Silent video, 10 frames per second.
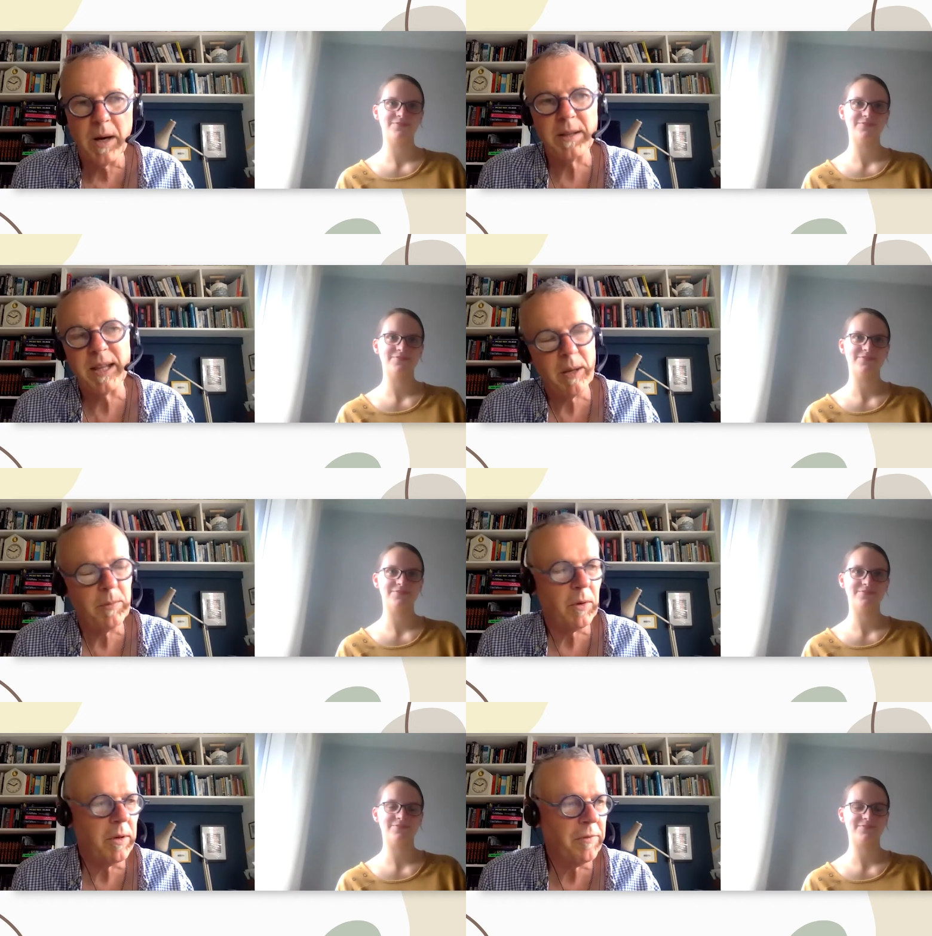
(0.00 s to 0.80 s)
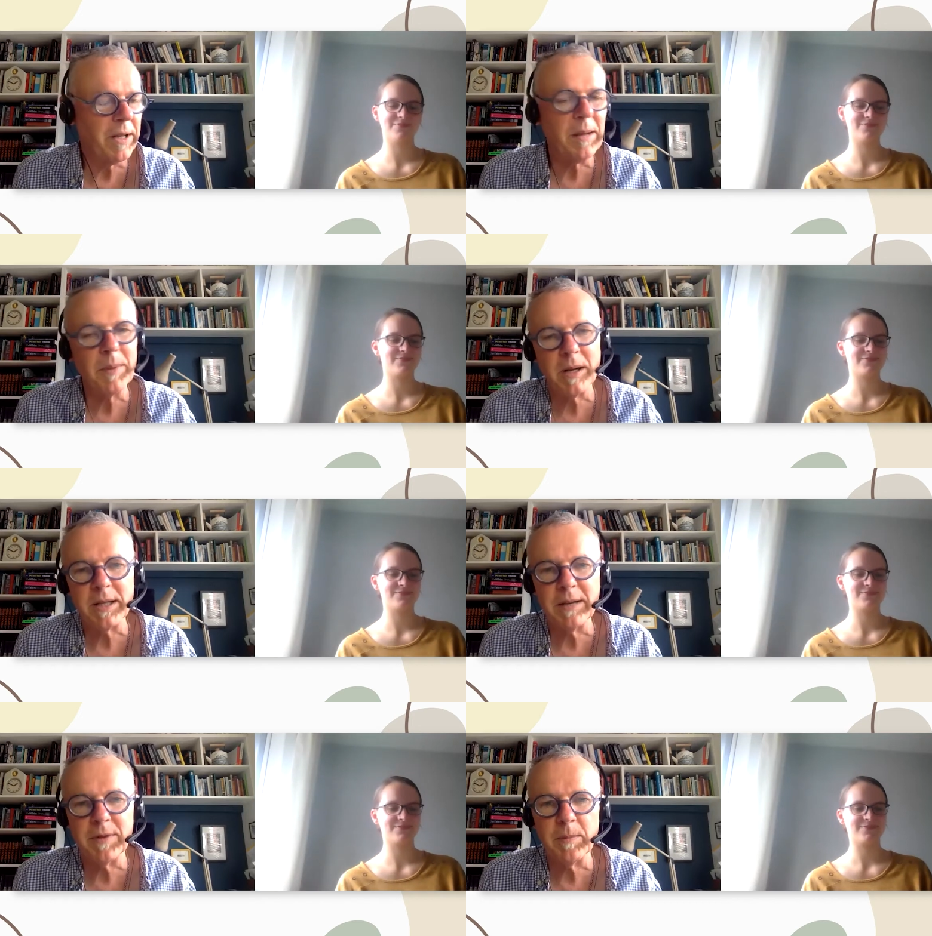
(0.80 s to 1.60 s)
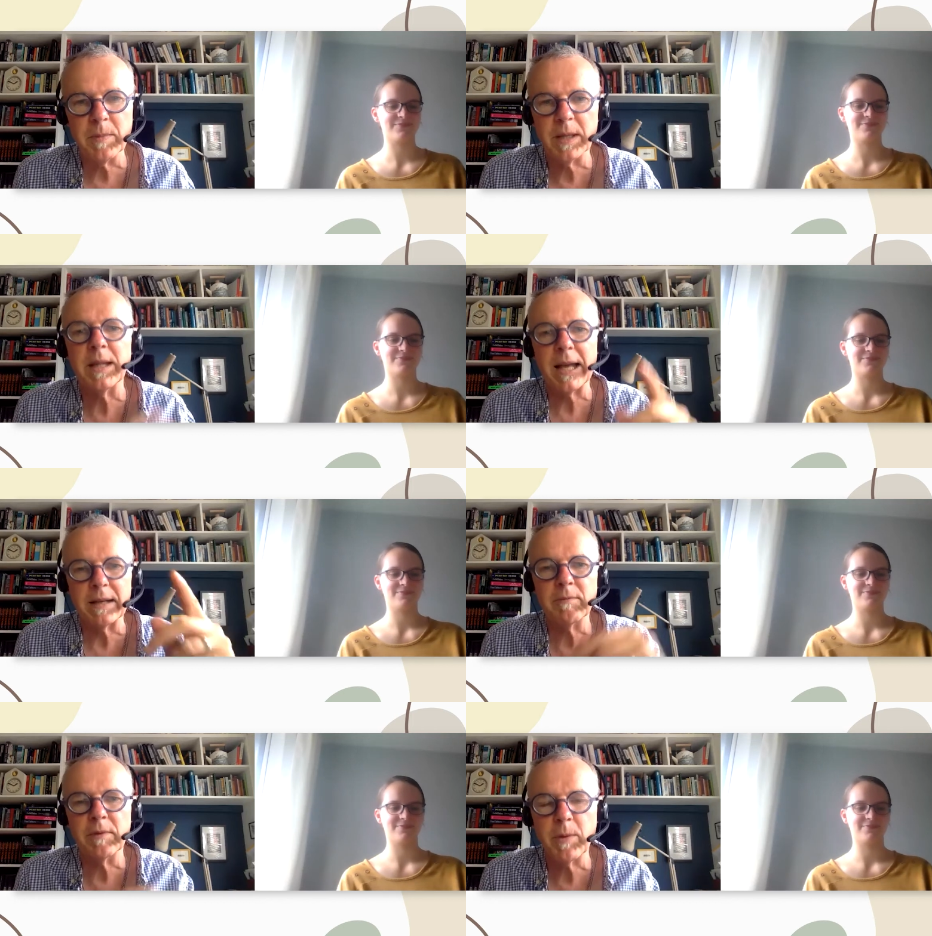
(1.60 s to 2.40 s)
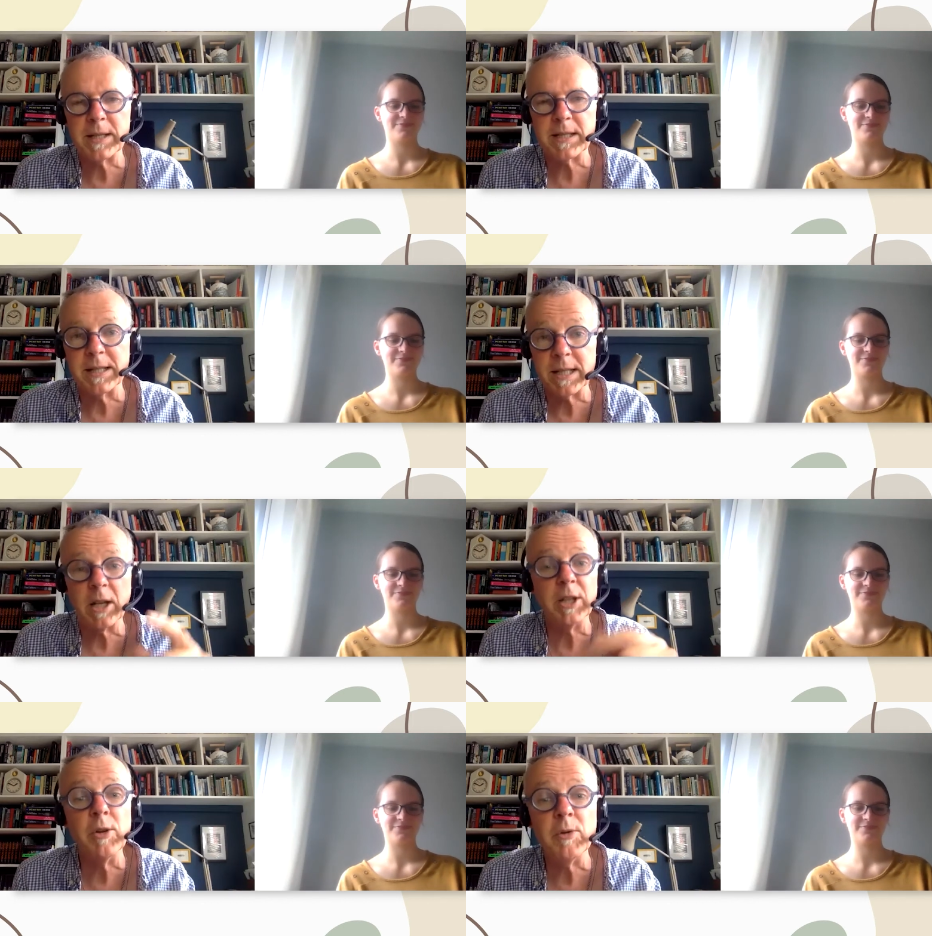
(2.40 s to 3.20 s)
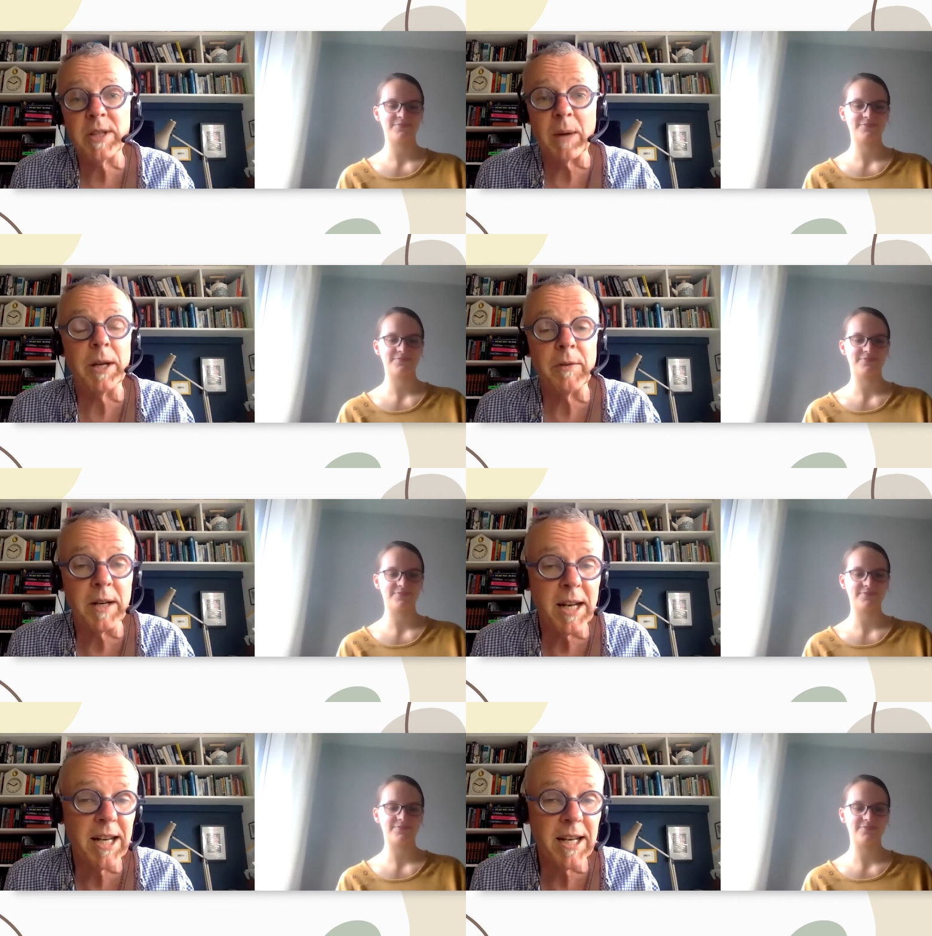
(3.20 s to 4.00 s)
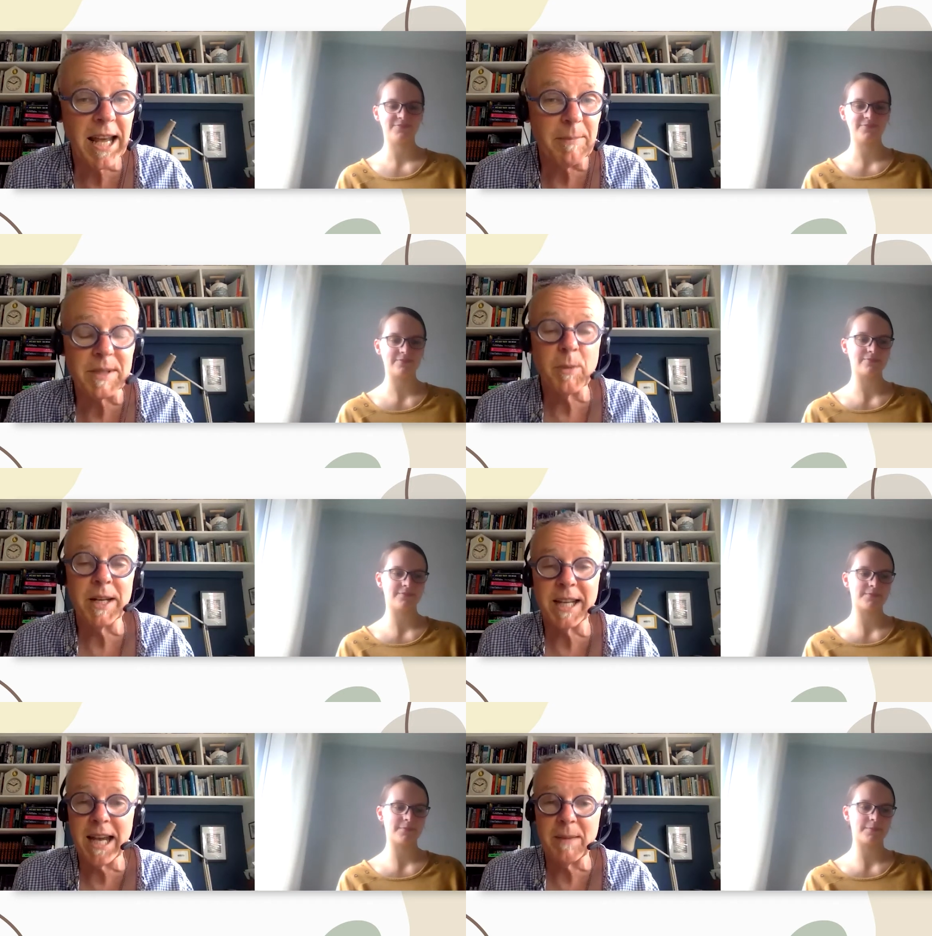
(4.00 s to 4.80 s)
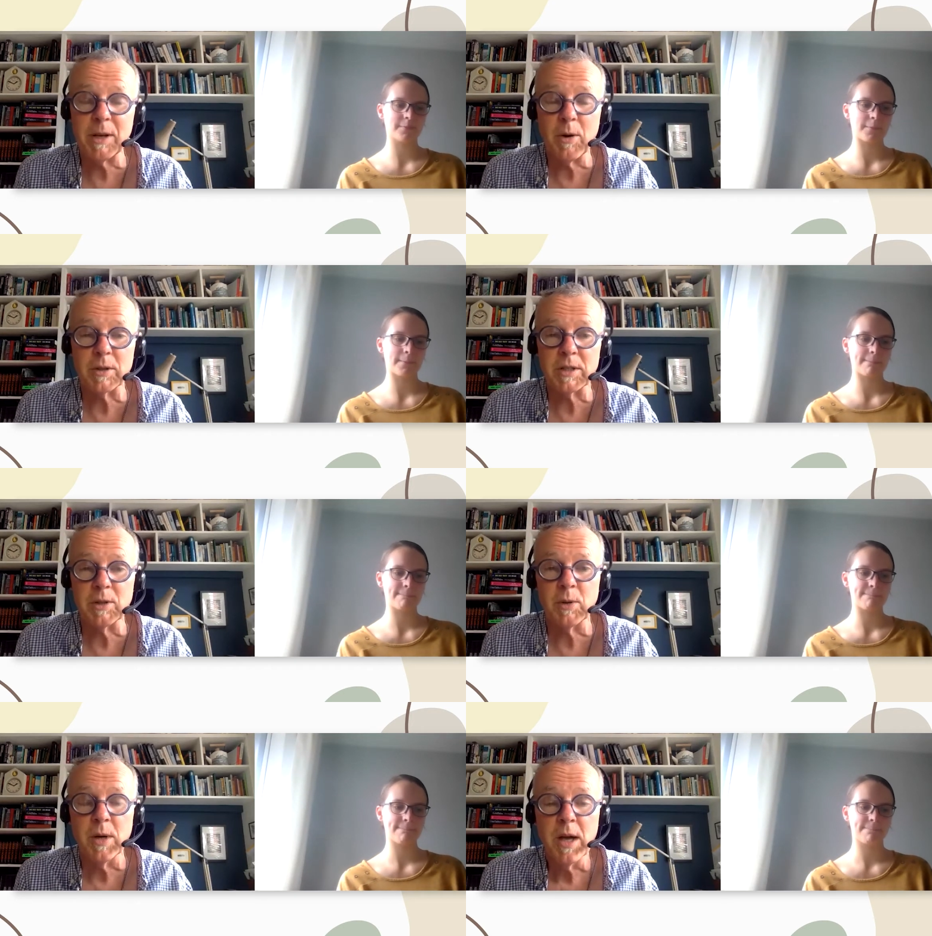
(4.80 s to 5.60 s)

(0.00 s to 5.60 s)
Speaker 1: I think I'm not going to friend them, but I'll leave them in that request list and I'll use that whenever I need a name. So when it came along to